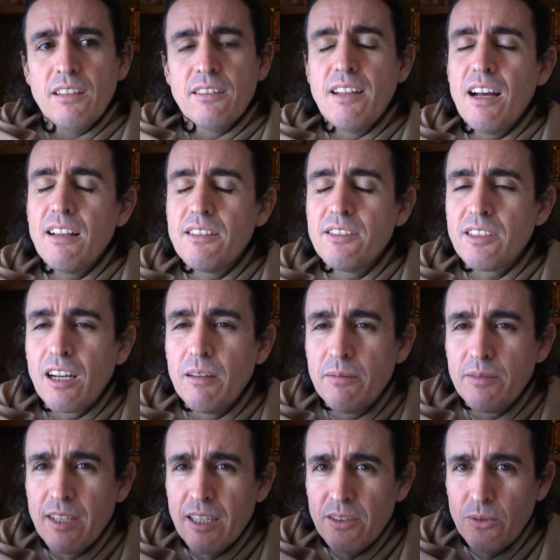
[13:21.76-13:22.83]
Knowledge
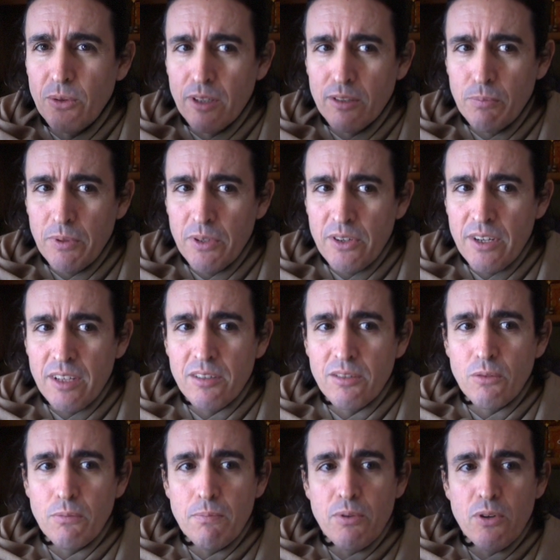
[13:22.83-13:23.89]
comes down to experience,
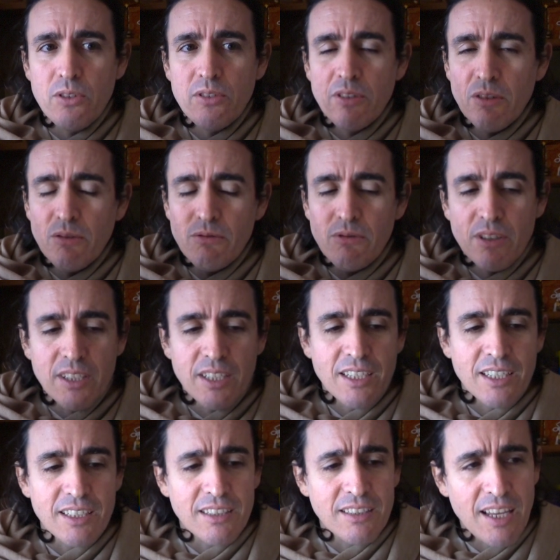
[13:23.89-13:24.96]
so books don't really
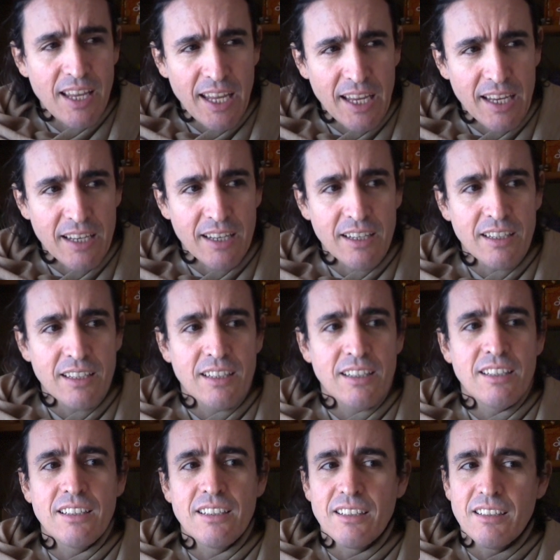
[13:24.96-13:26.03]
contain
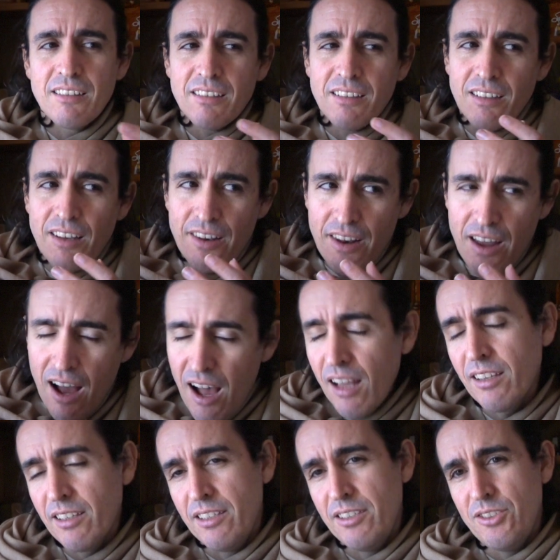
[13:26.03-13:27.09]

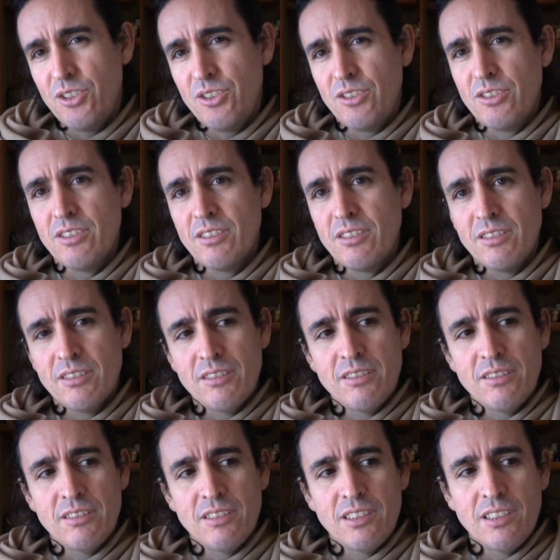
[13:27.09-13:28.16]
knowledge.
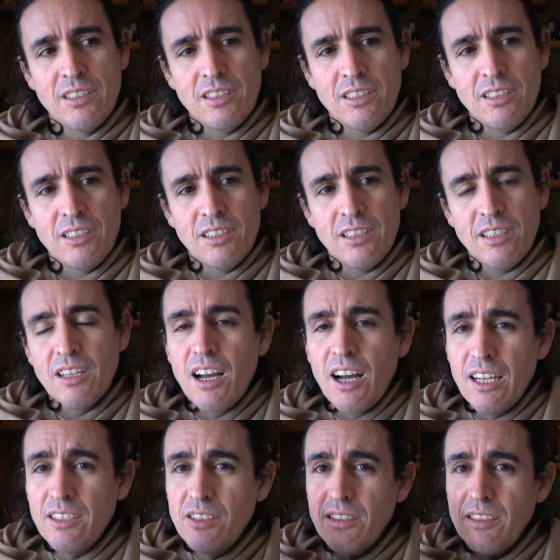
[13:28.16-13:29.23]

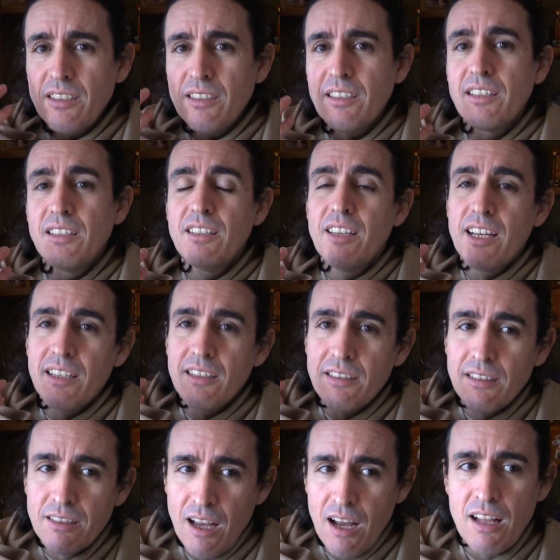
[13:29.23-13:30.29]
Consciousness contains
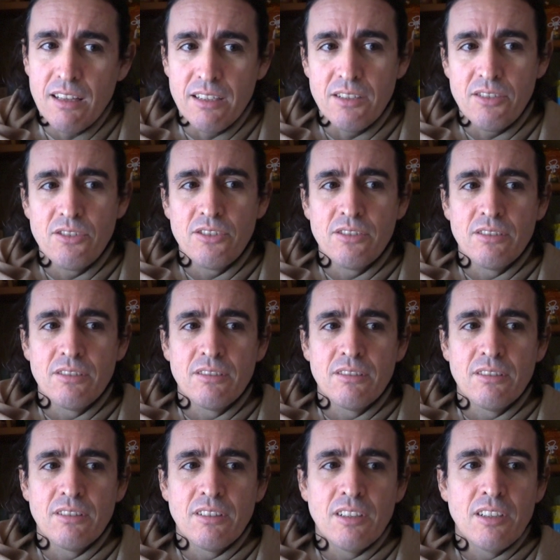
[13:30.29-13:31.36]
knowledge.
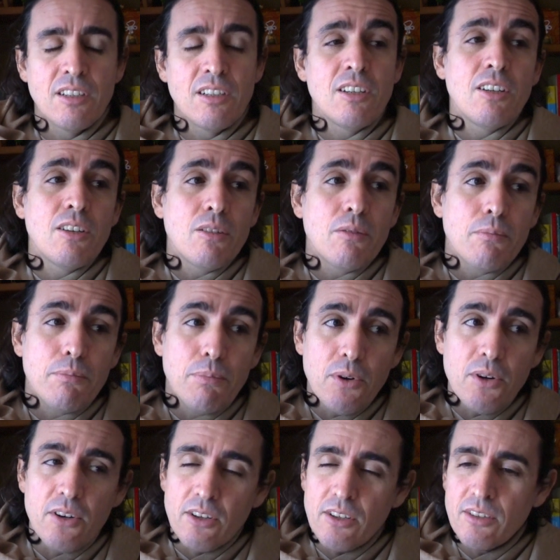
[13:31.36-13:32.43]

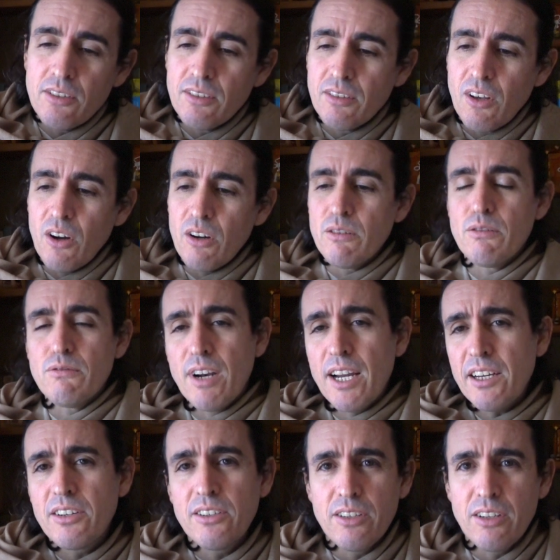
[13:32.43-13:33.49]
Books are a
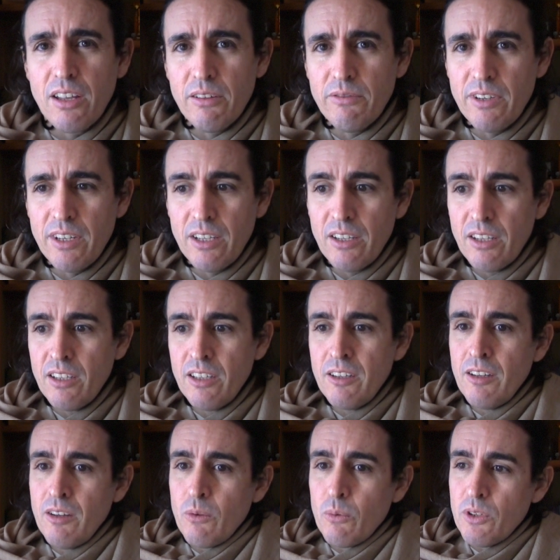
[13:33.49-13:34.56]
record of it
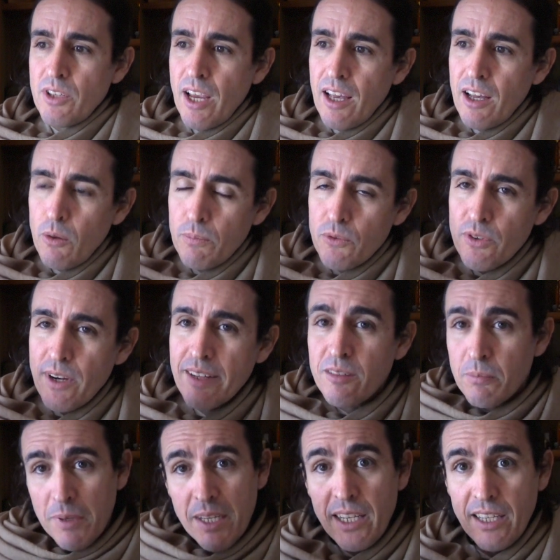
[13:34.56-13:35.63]
which help
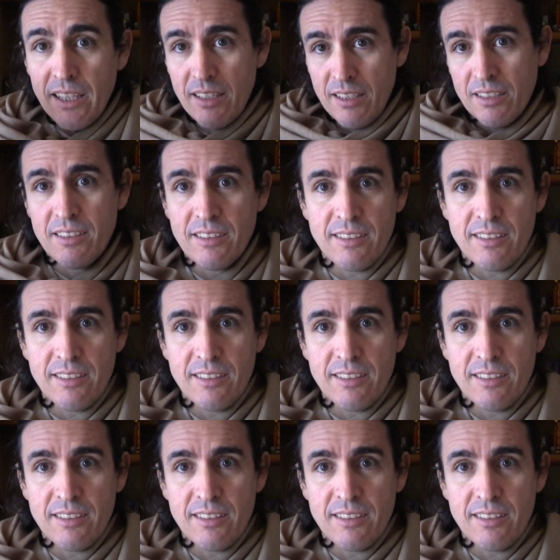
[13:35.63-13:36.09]
transmit it.